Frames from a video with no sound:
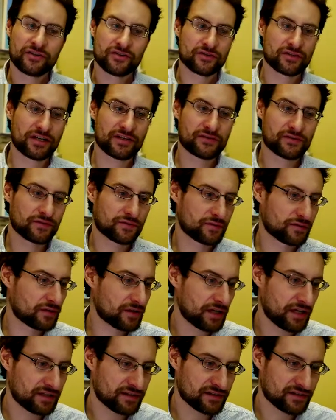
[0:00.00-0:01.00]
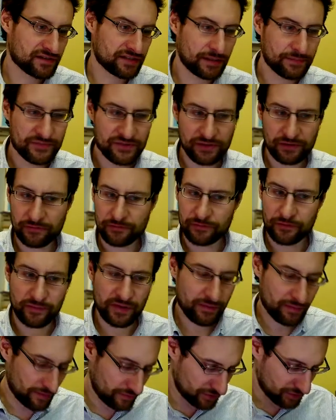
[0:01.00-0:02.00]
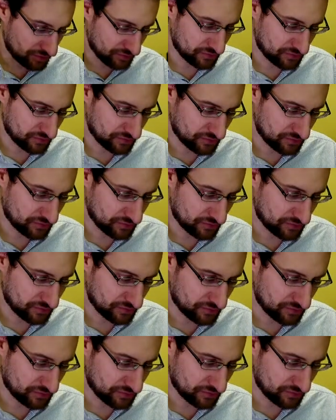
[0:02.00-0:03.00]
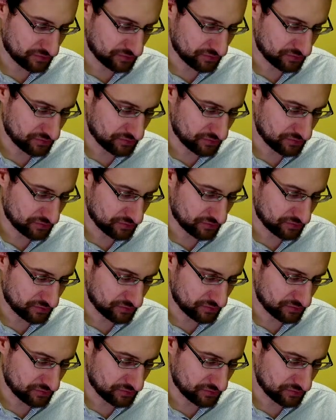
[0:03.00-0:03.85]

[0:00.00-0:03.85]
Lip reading: Just get something from eBay, because certainly I'm not buying a new one